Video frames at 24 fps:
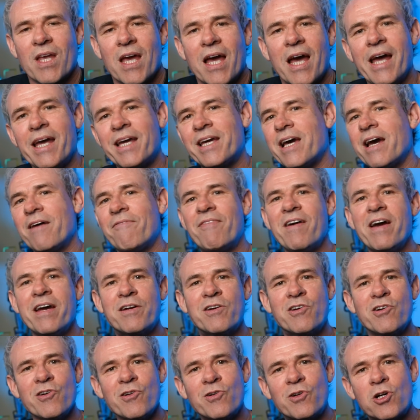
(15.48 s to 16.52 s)
Hey
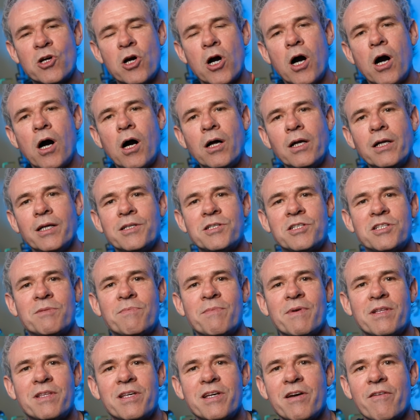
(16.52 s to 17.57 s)
Cafe crew, Colin
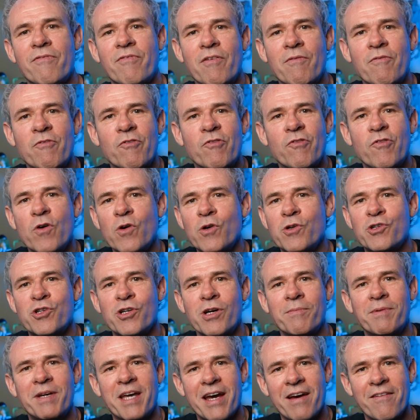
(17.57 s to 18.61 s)
Smith here from
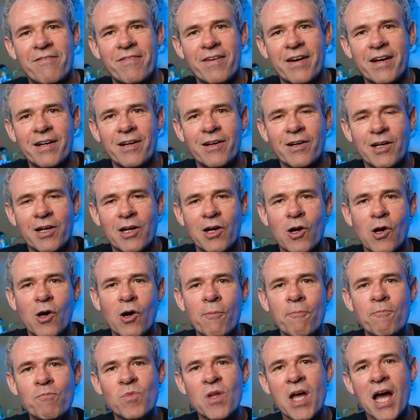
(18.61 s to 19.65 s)

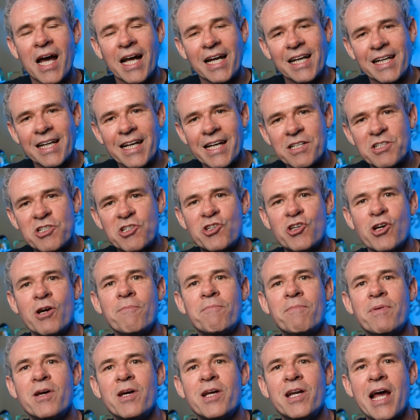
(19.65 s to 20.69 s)
PhotoshopCafe.com. Let's
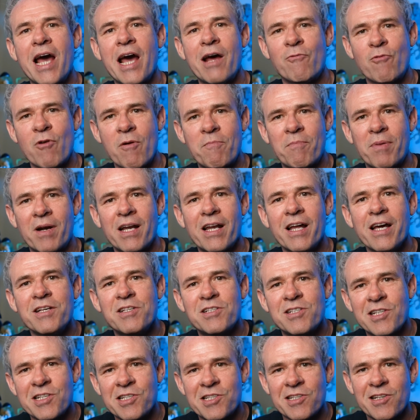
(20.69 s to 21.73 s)
jump in and replace the